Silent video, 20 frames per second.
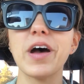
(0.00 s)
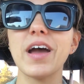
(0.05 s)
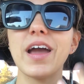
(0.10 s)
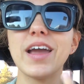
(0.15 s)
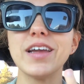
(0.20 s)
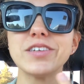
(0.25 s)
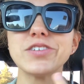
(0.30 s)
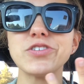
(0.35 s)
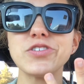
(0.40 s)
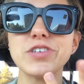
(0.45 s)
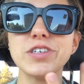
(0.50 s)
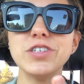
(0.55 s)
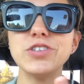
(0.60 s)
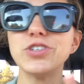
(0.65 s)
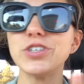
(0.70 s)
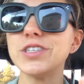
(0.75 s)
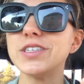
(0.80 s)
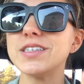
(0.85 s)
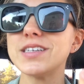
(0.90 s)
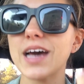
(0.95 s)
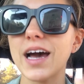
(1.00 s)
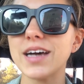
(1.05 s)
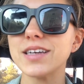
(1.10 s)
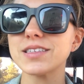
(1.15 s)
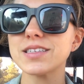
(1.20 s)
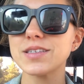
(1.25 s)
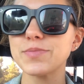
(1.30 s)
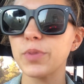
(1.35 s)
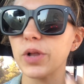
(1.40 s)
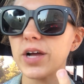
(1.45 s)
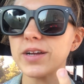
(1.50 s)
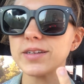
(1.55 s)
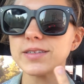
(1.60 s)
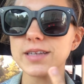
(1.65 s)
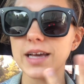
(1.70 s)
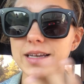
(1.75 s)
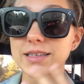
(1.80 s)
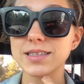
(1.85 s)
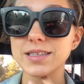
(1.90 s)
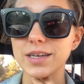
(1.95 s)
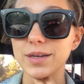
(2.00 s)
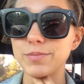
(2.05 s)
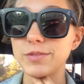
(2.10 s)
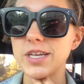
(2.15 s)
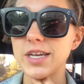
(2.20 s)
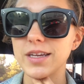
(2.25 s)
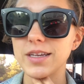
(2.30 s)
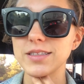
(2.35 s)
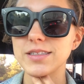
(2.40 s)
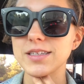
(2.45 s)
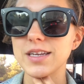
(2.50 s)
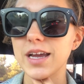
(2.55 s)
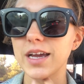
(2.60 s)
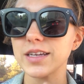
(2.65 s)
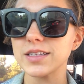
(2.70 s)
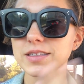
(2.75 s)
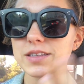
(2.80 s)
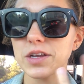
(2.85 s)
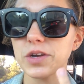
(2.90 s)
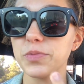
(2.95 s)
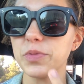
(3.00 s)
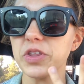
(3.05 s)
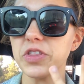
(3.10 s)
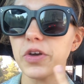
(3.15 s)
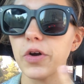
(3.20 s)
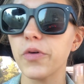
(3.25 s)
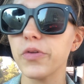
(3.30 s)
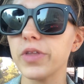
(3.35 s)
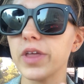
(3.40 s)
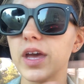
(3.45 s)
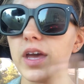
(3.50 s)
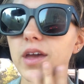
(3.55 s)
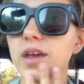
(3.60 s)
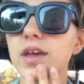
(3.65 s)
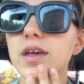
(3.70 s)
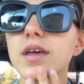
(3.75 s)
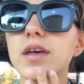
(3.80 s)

HCG test, blood test that I'm taking today is going to be the only